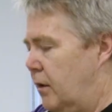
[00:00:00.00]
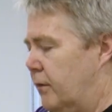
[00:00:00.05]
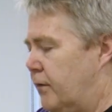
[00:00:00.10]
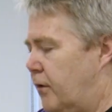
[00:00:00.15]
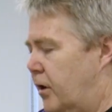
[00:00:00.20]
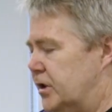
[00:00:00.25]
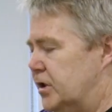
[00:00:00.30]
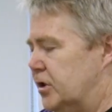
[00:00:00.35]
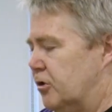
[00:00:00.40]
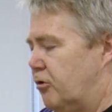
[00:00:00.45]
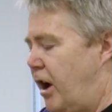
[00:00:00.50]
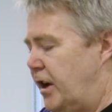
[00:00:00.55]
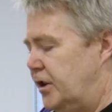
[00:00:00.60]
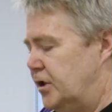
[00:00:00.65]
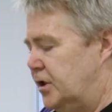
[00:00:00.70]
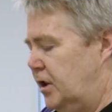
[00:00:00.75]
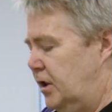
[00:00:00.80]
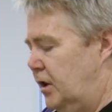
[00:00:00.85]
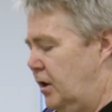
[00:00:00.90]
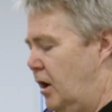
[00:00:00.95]
If I
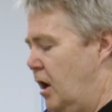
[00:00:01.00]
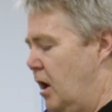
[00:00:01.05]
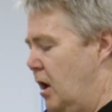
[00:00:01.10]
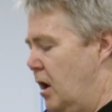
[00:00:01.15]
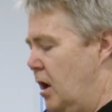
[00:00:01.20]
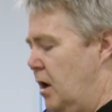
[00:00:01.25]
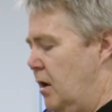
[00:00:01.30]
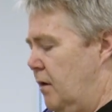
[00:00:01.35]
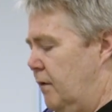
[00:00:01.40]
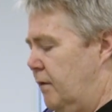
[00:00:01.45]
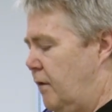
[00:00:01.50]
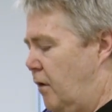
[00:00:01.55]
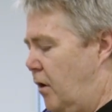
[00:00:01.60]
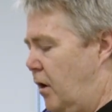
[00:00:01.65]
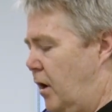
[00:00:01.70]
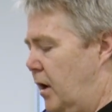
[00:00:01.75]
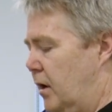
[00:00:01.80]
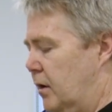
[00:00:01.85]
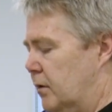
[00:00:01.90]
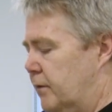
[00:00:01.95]
scratch it, if
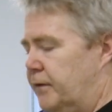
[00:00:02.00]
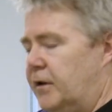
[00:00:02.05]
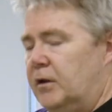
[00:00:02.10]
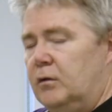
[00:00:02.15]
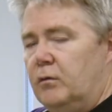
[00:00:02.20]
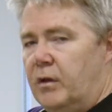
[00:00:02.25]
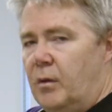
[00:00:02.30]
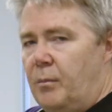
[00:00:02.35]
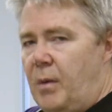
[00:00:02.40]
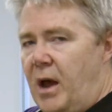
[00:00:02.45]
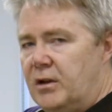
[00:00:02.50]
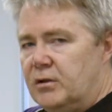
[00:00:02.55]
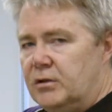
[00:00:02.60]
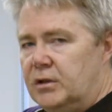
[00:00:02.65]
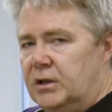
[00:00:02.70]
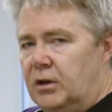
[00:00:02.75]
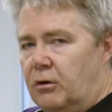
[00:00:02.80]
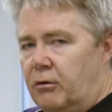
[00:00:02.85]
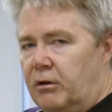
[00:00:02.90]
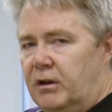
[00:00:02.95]
I fiddle with the
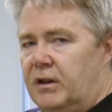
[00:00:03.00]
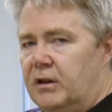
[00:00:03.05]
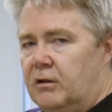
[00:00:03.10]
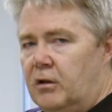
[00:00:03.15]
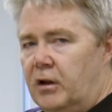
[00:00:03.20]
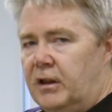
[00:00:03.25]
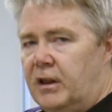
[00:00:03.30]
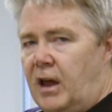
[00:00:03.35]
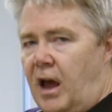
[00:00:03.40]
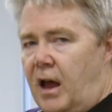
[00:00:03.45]
battery or anything like